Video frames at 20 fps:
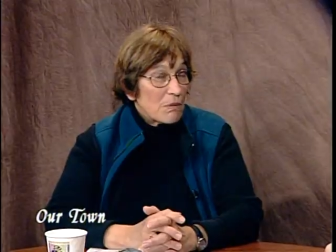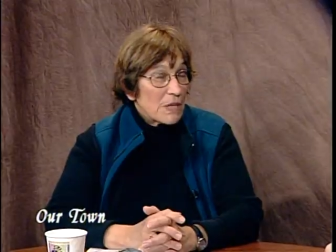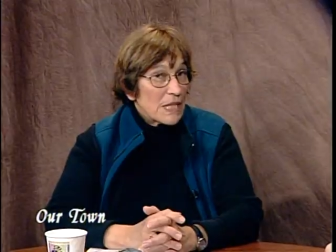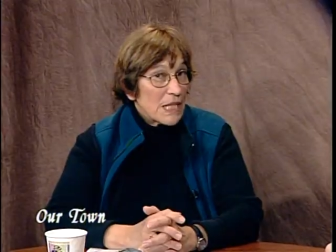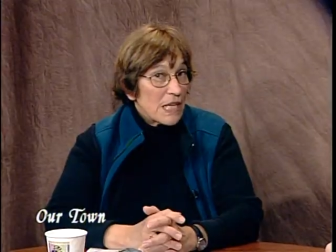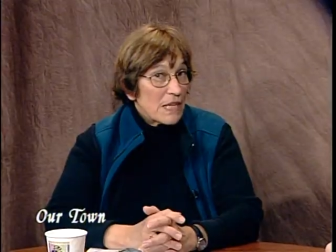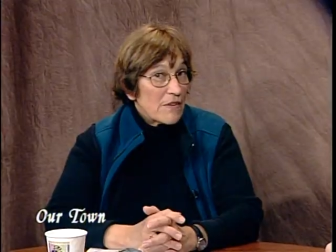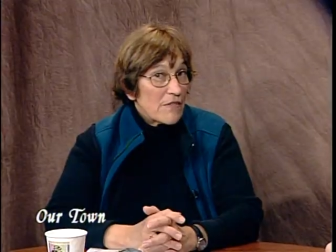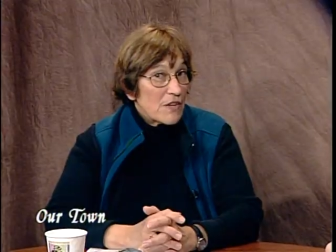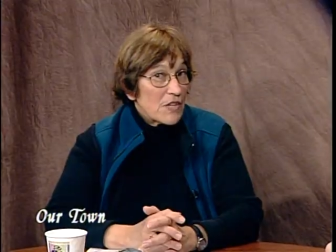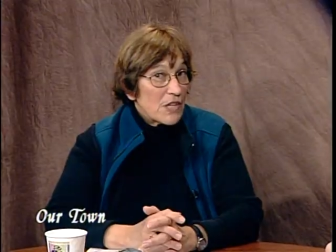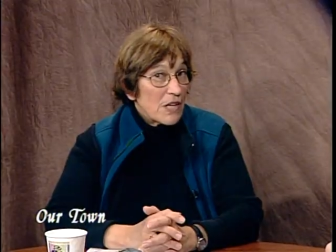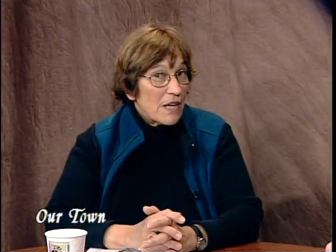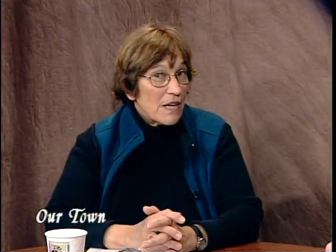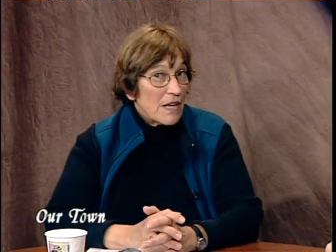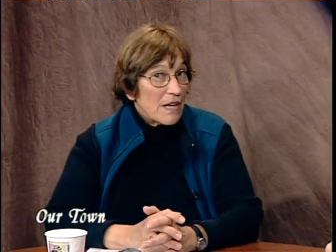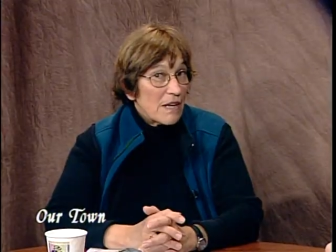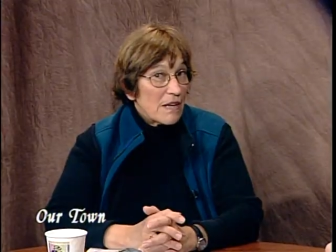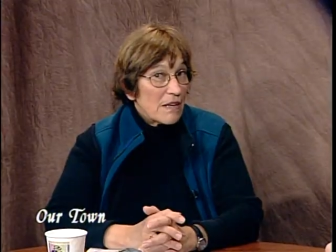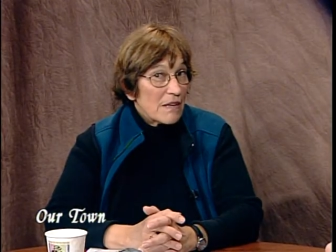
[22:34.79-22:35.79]
at the end of the
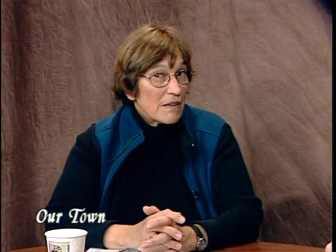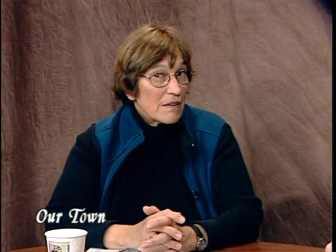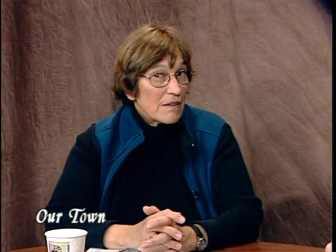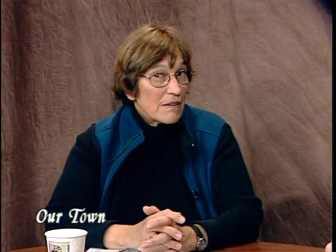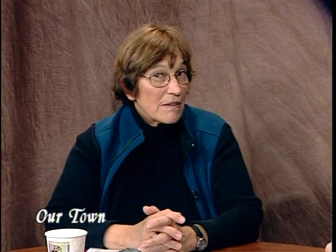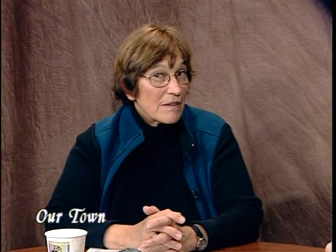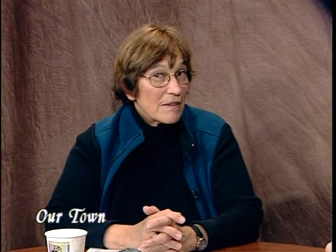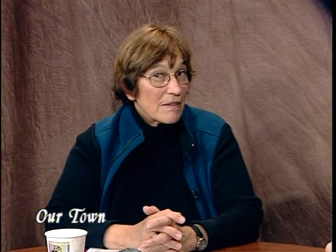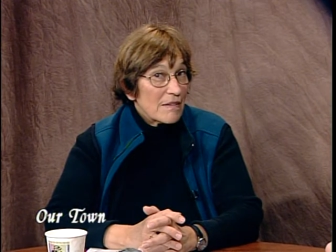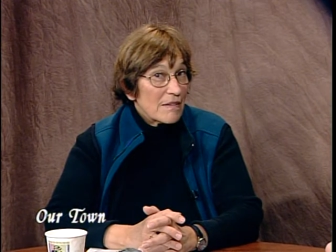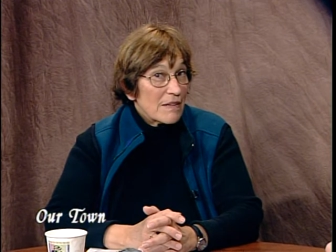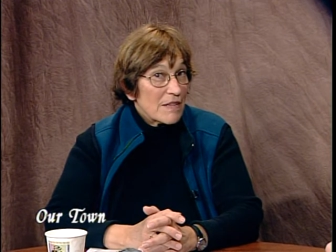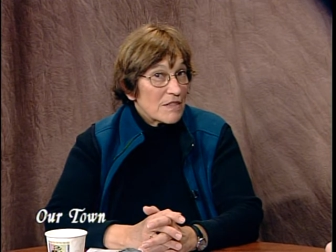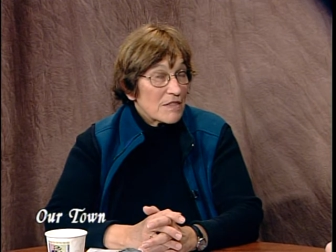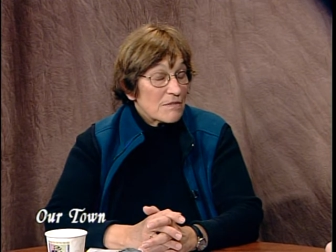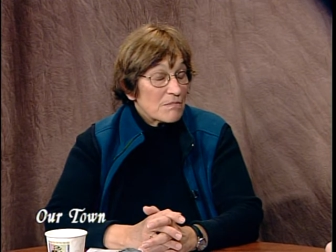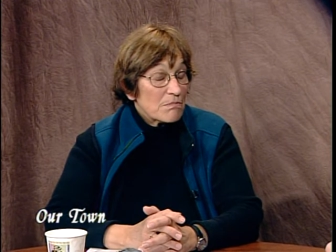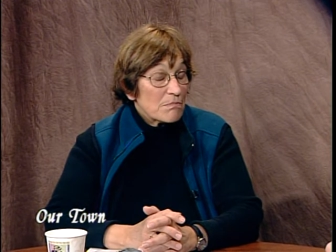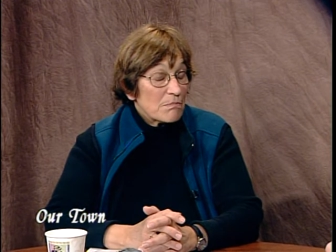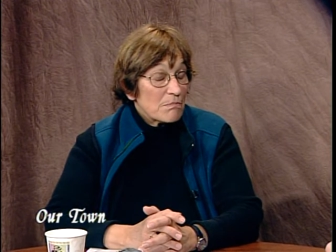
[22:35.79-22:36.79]
day,
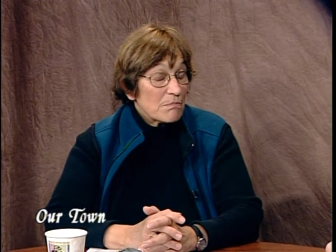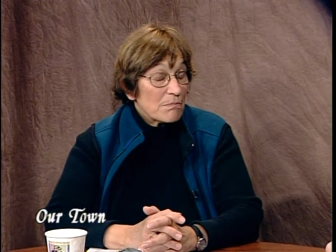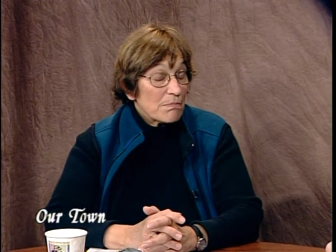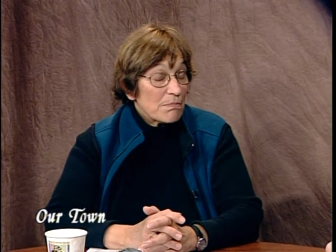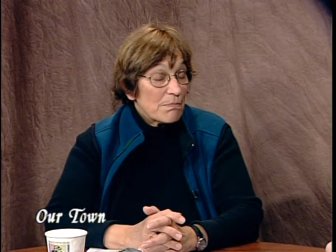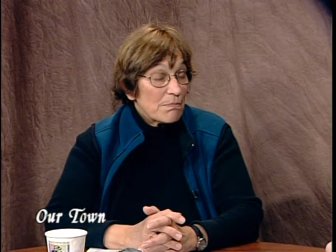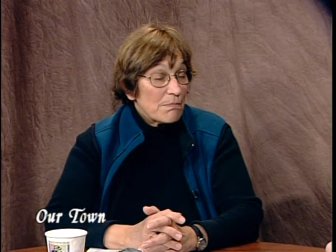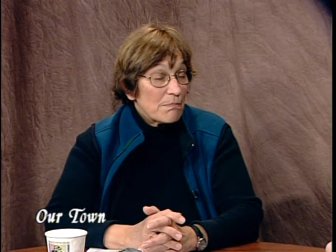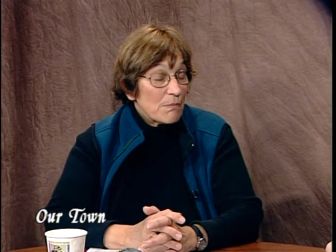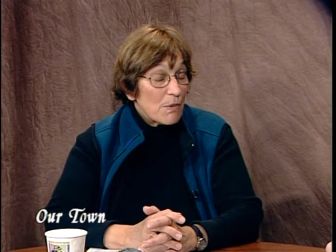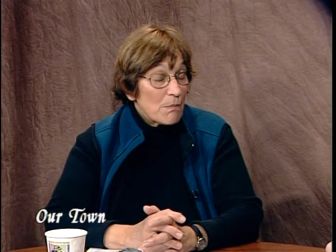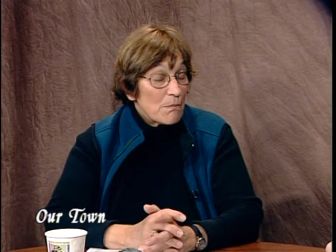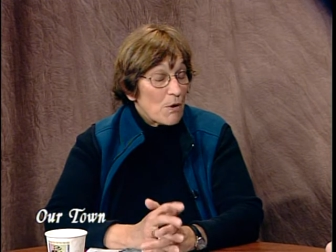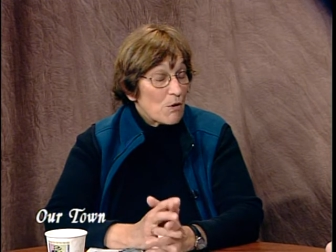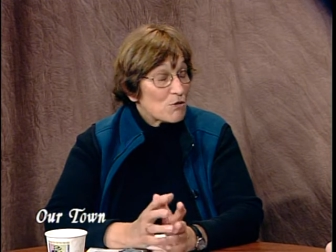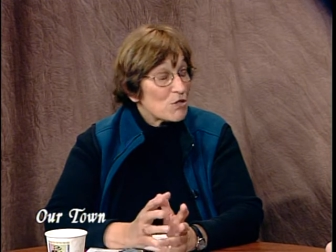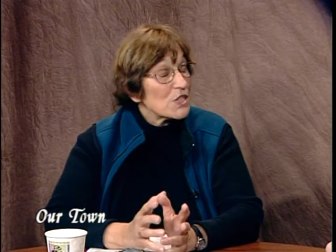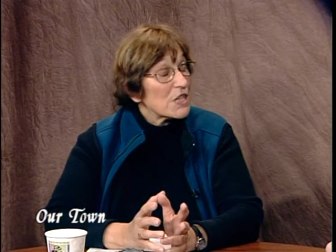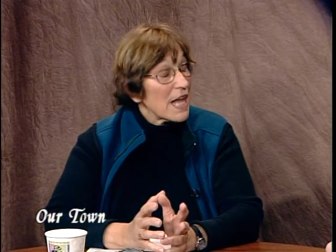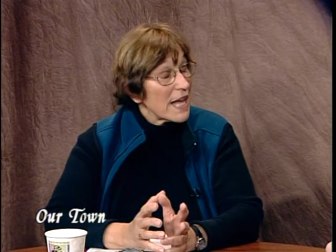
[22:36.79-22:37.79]
it's
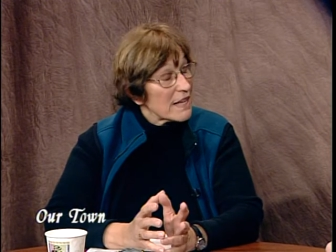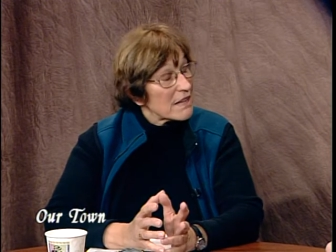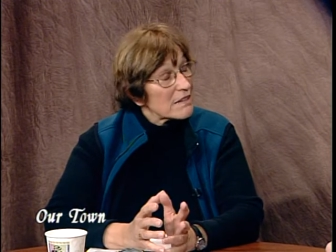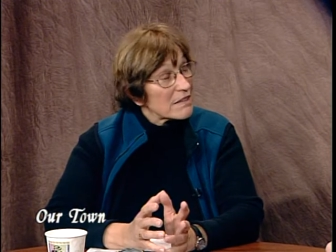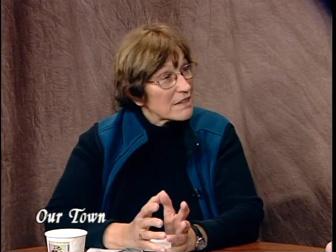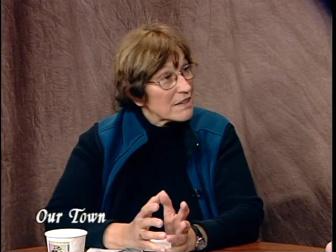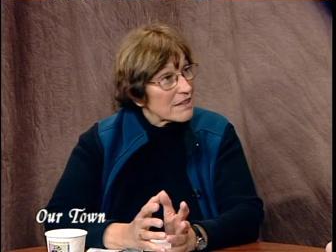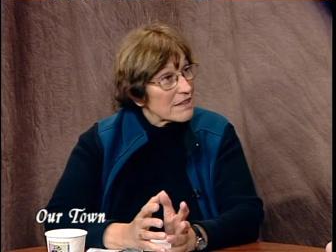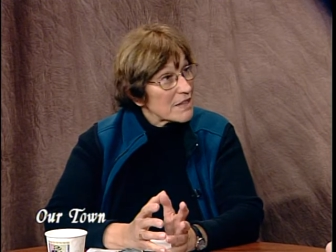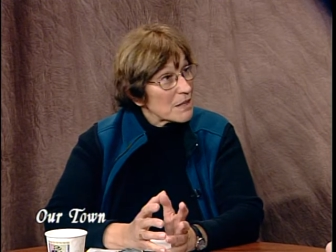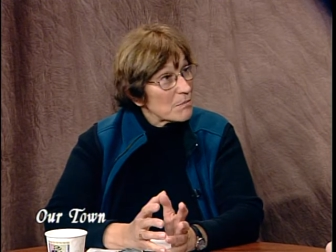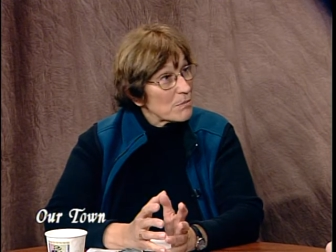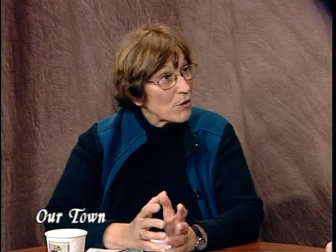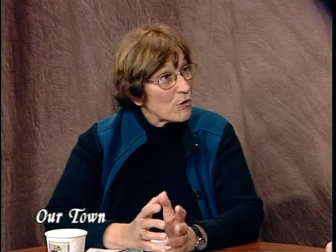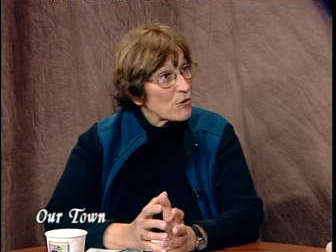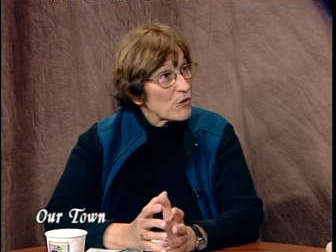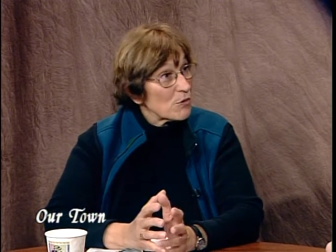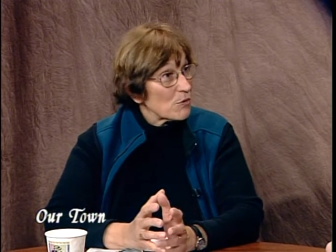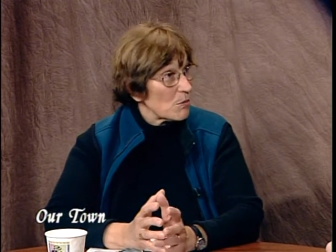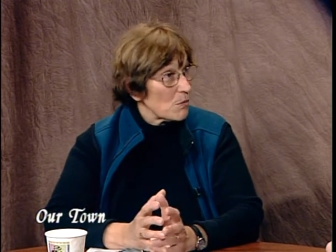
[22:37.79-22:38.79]
most likely that
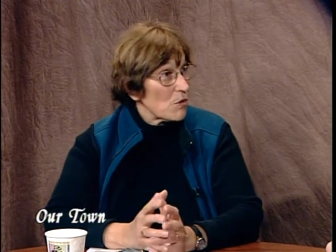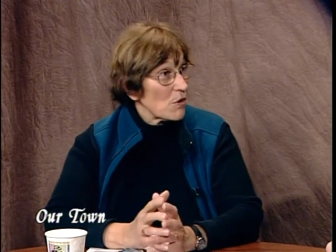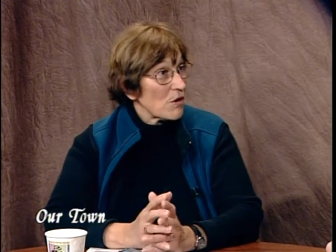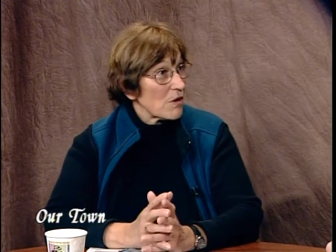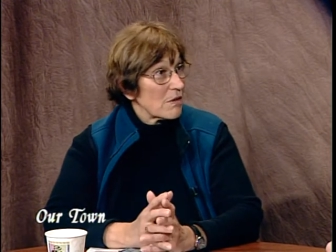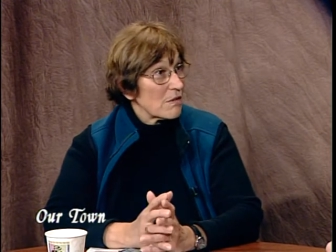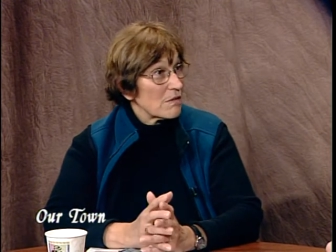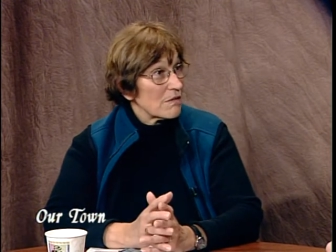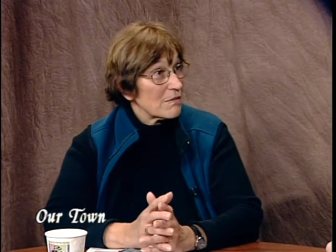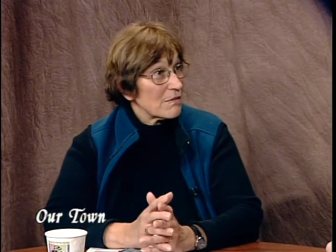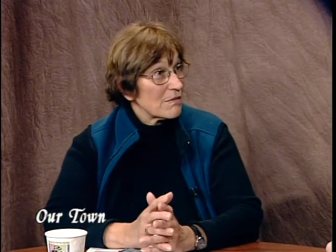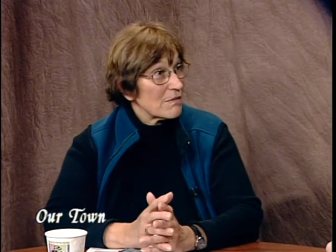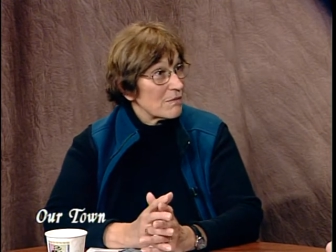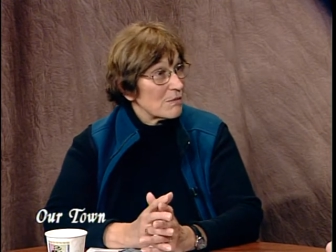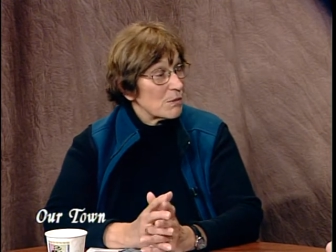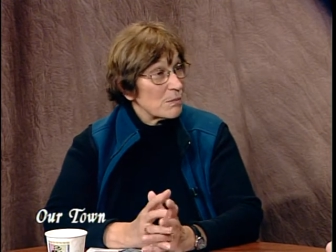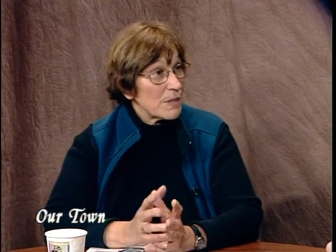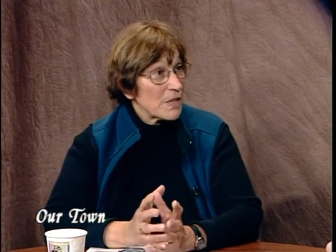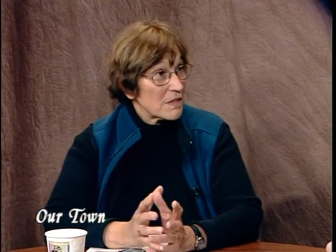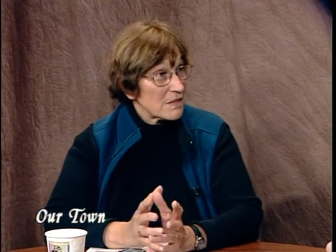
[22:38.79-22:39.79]
both you and Mark
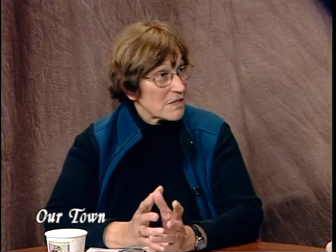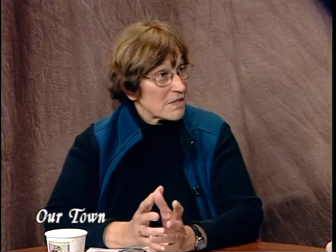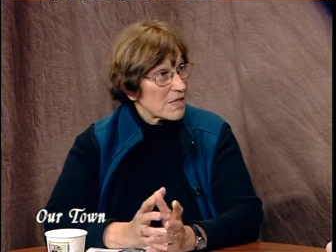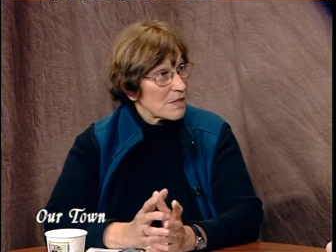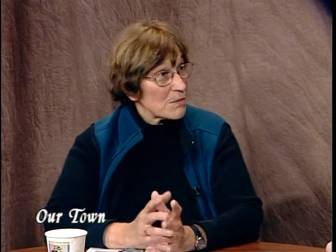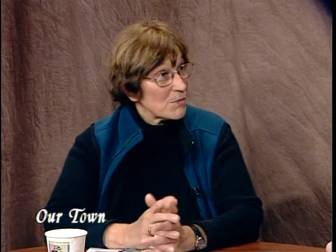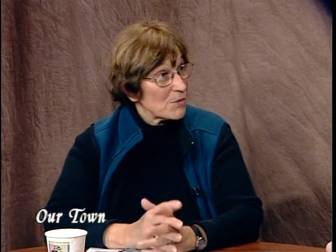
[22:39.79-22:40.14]
will be on the select